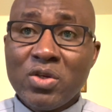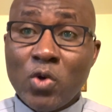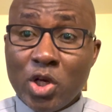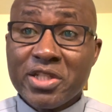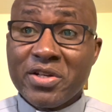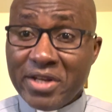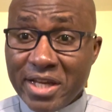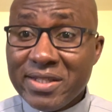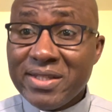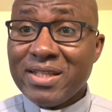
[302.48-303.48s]
was
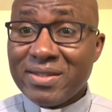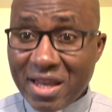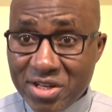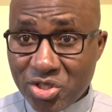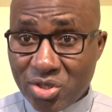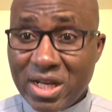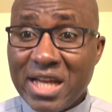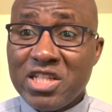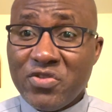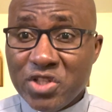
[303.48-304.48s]
creating the tension
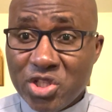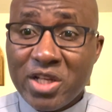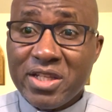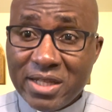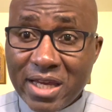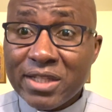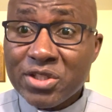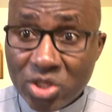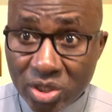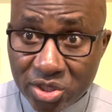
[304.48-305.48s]
and division in the early
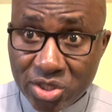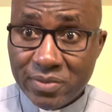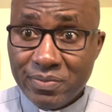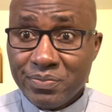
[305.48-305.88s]
church.